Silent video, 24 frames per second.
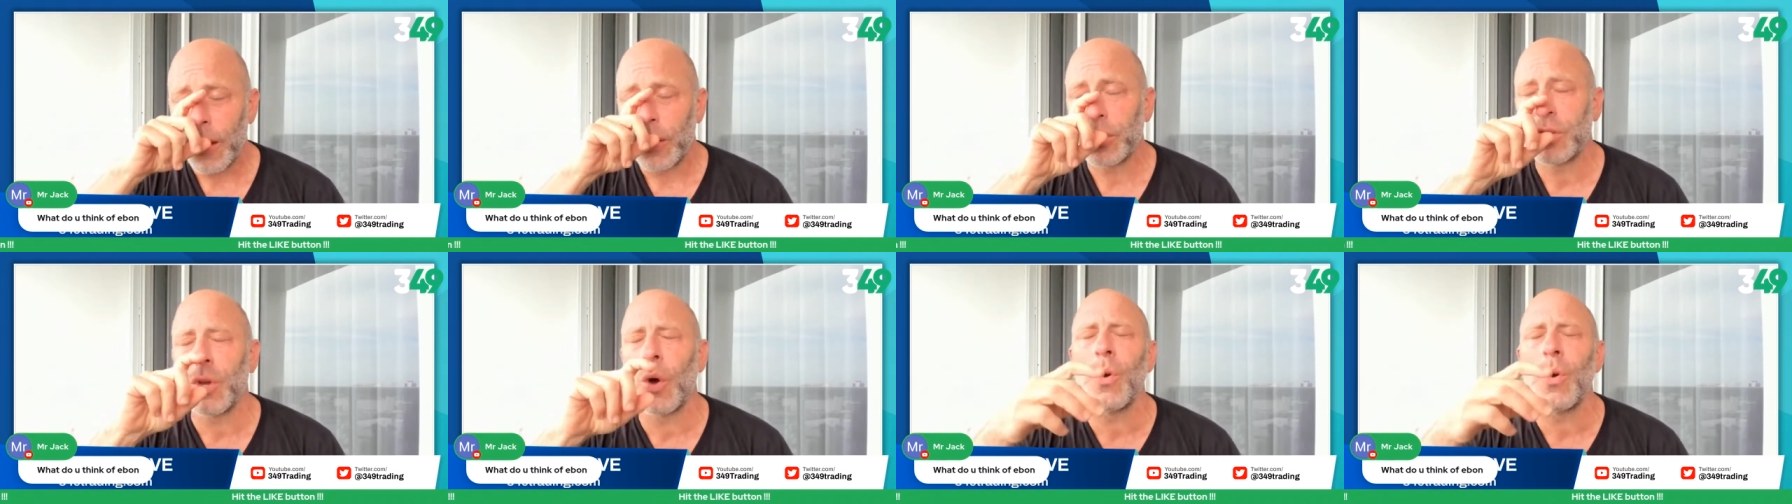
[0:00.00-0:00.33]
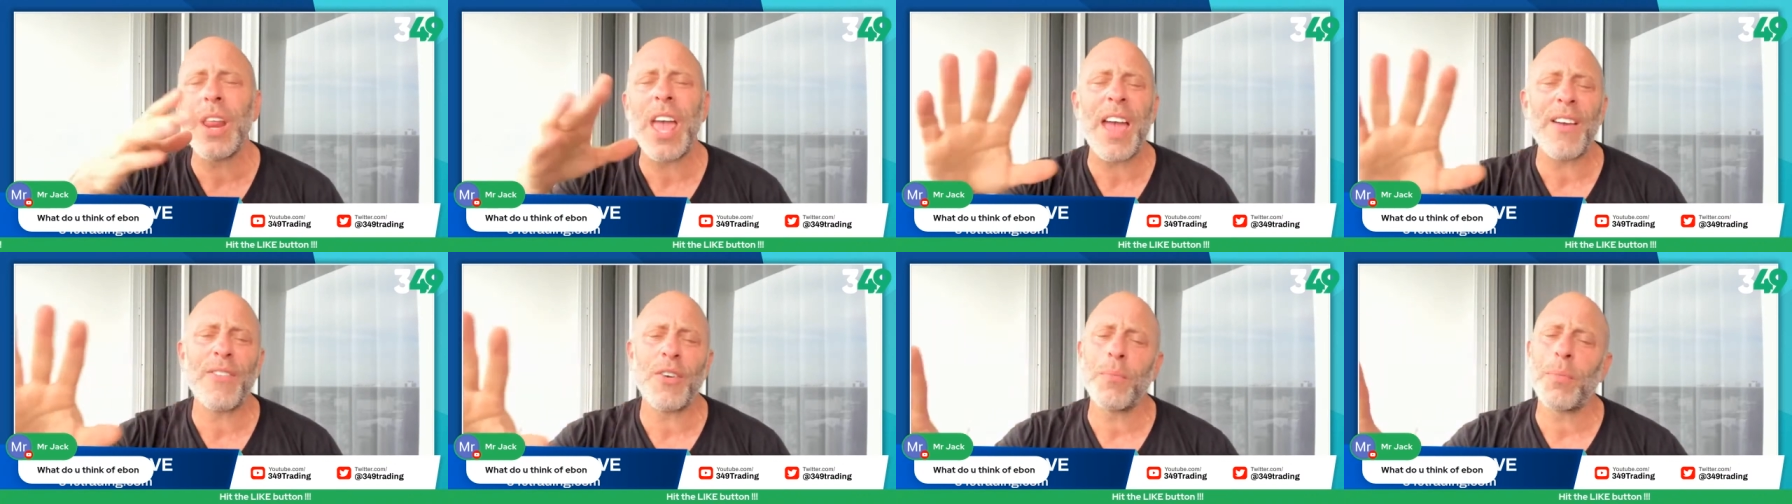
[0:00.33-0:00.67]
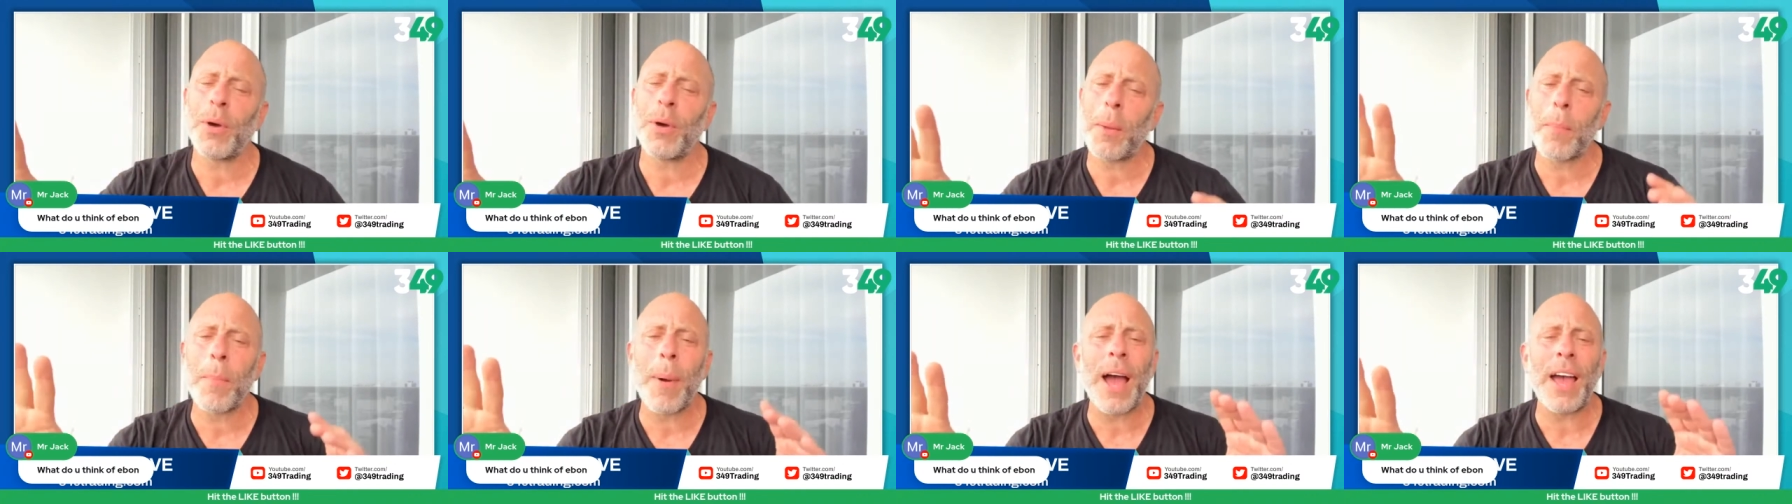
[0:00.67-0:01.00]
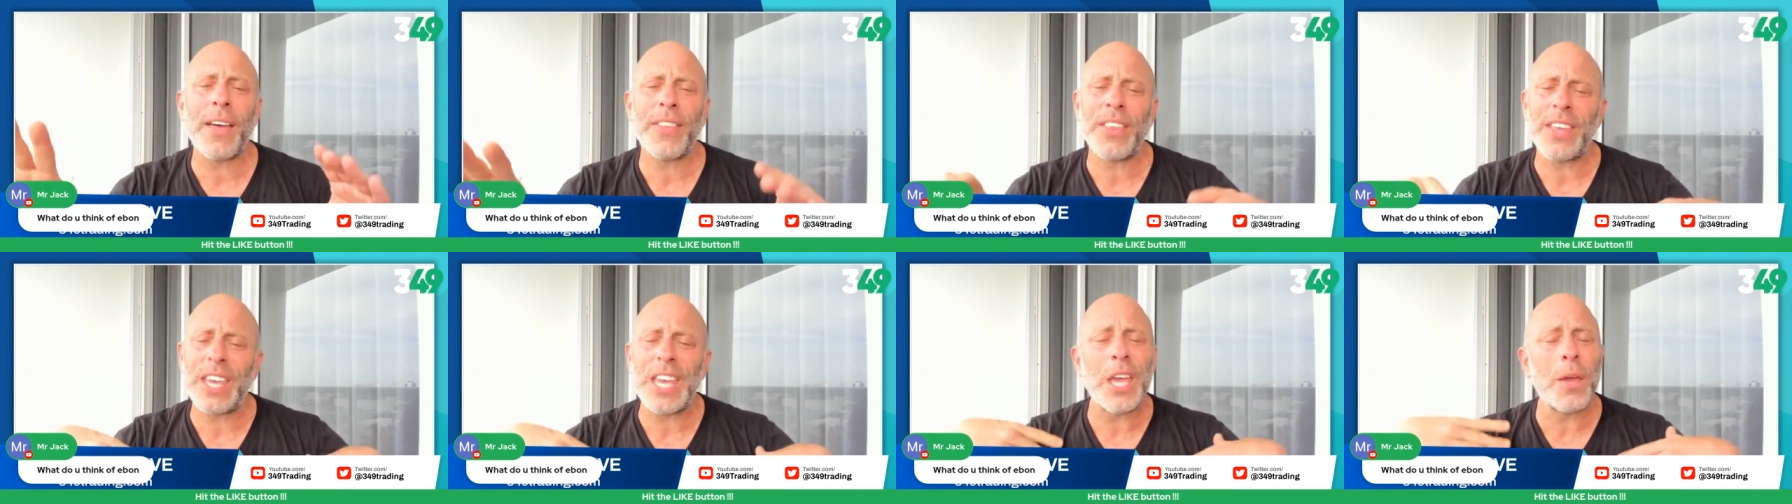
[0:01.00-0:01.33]
Don't everybody buy
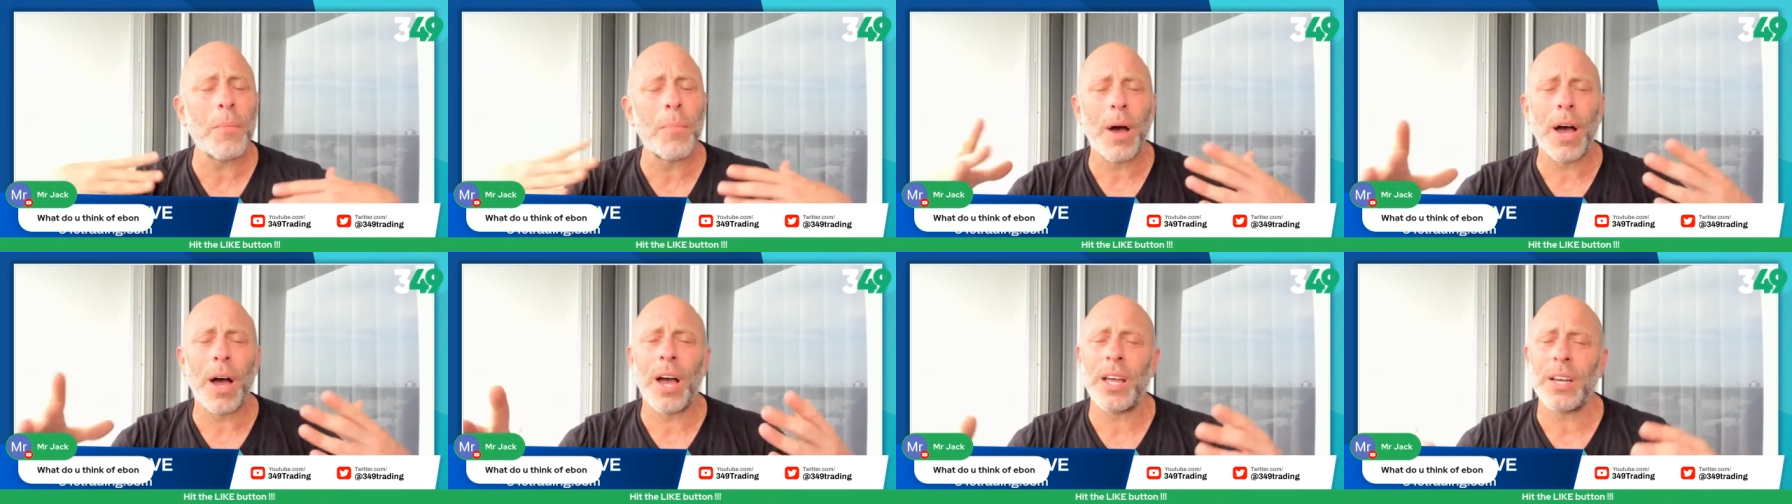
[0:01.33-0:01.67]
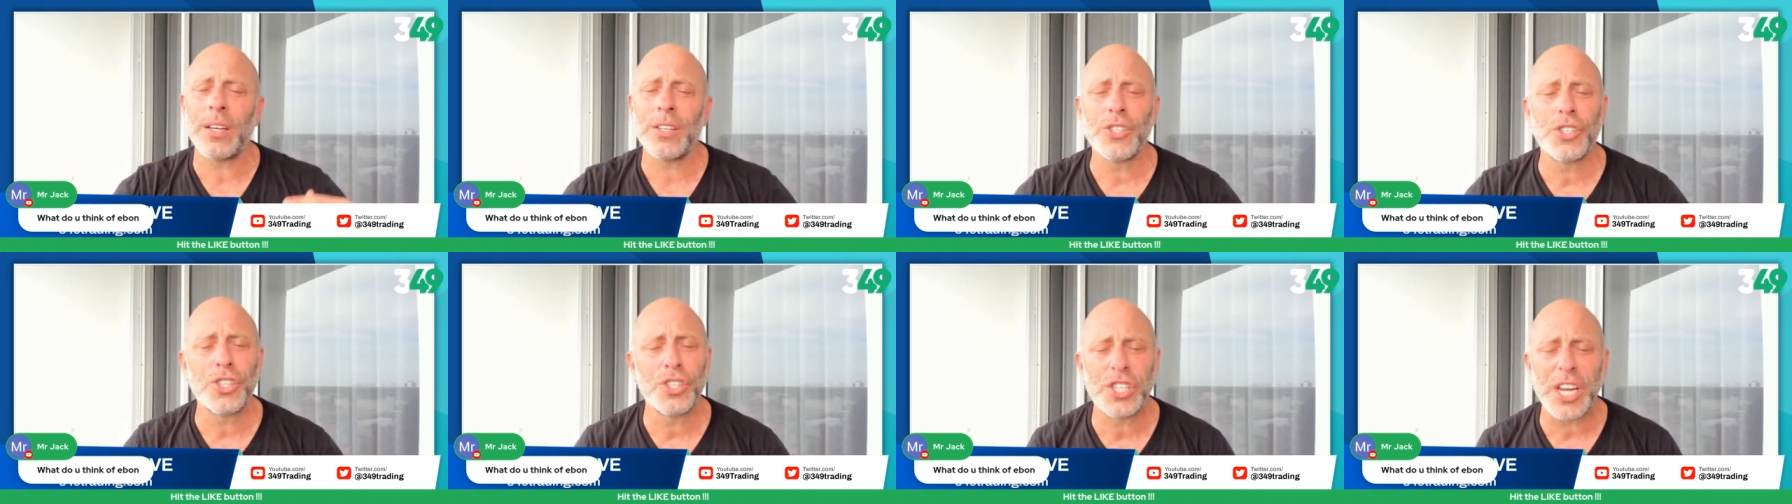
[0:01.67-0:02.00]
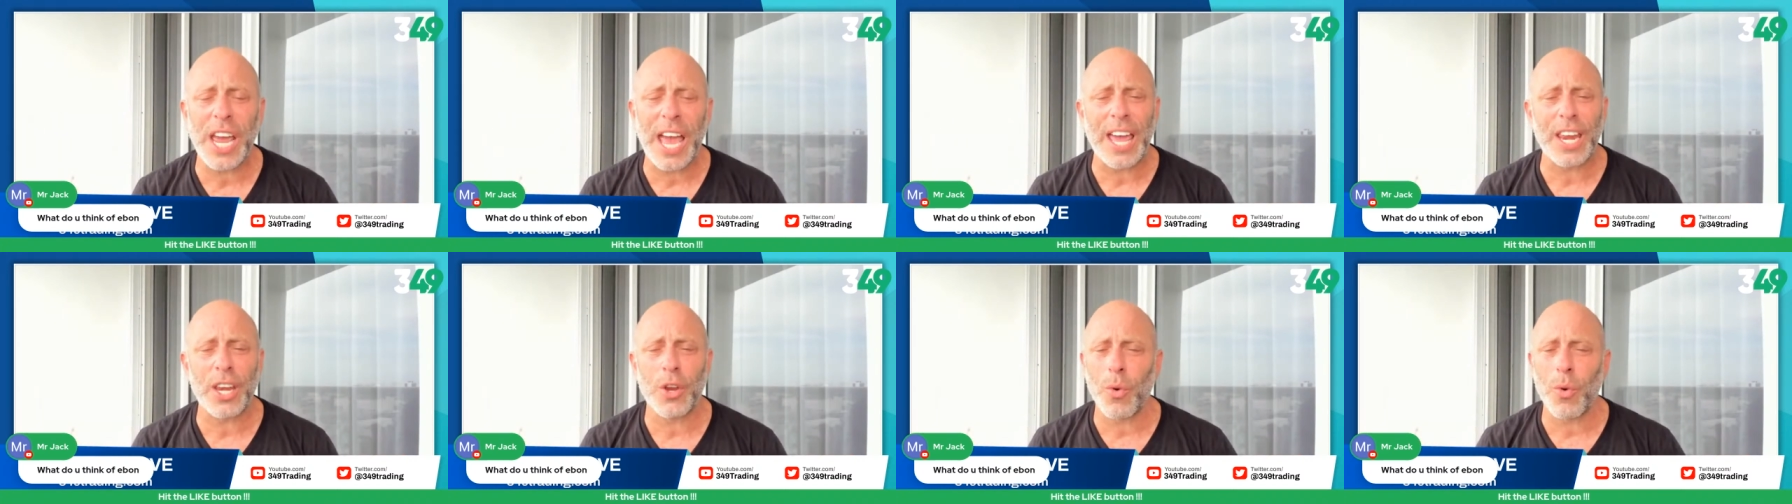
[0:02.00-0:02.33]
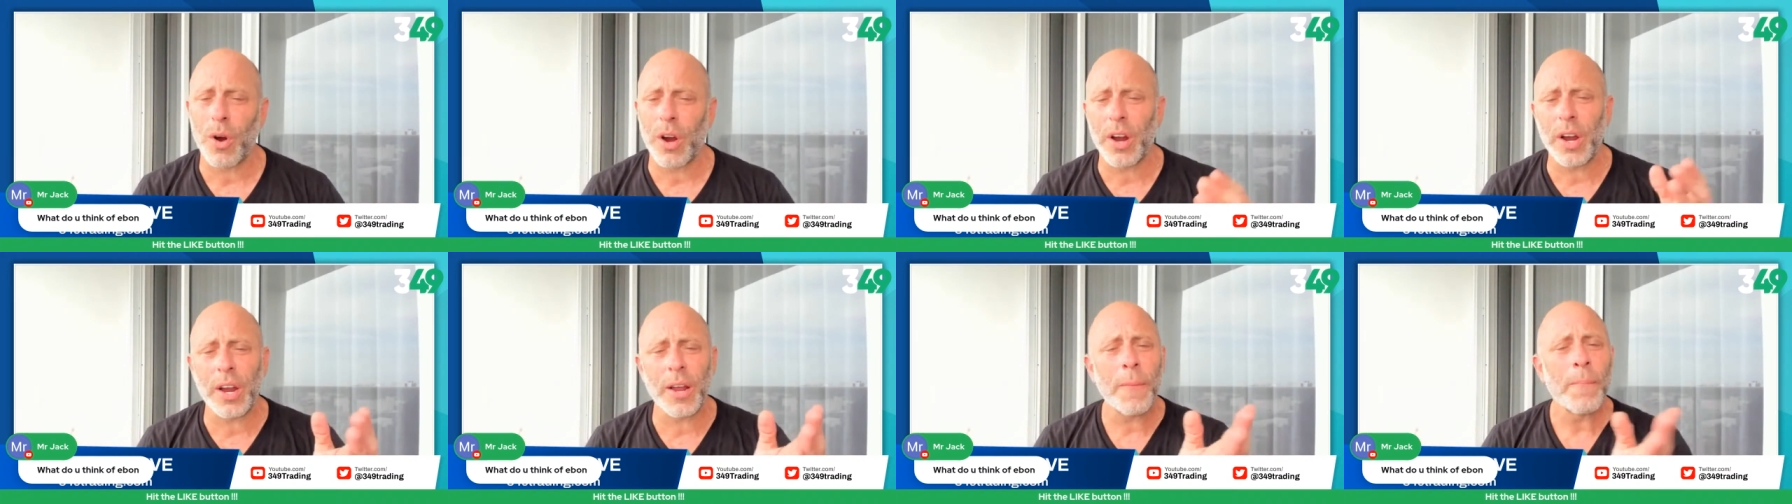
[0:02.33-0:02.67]
the EBON
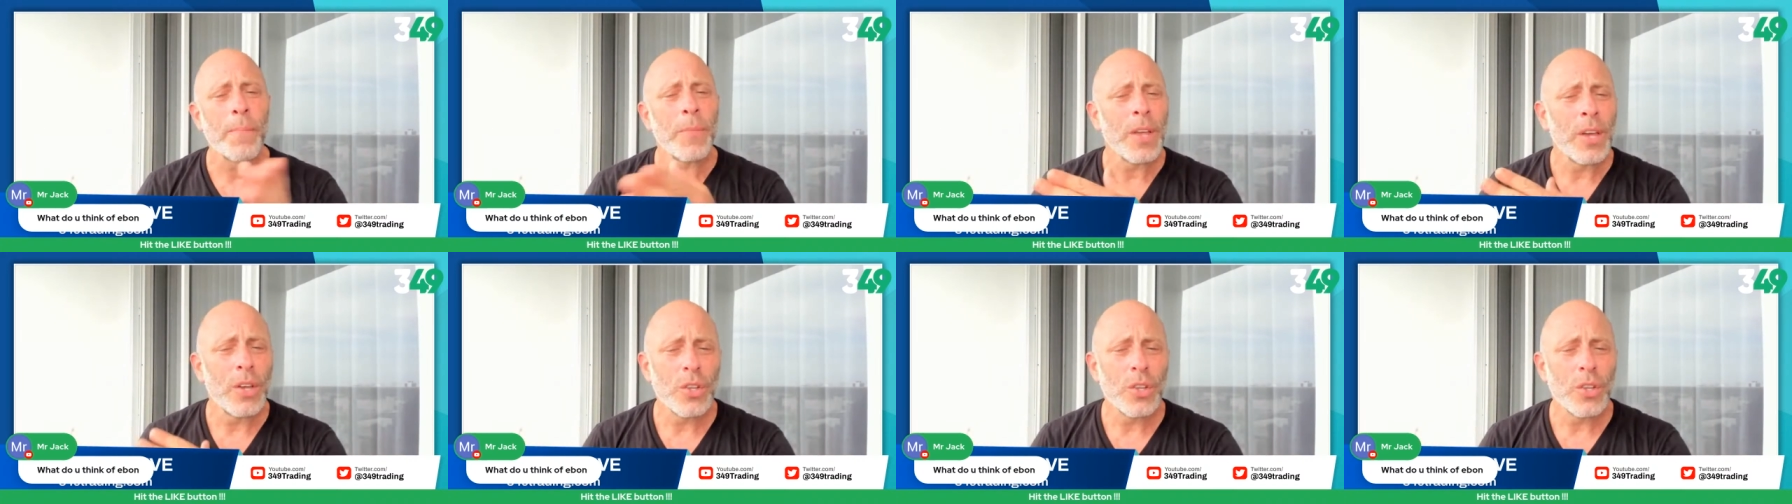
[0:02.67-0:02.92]
January